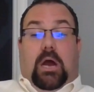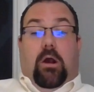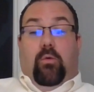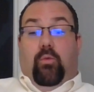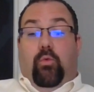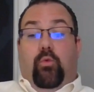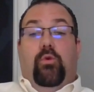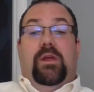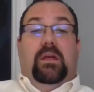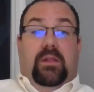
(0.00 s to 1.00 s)
are
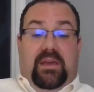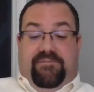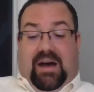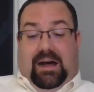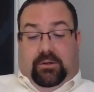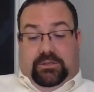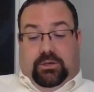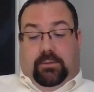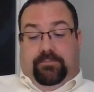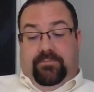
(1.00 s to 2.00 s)
really
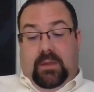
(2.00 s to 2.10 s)
volatile.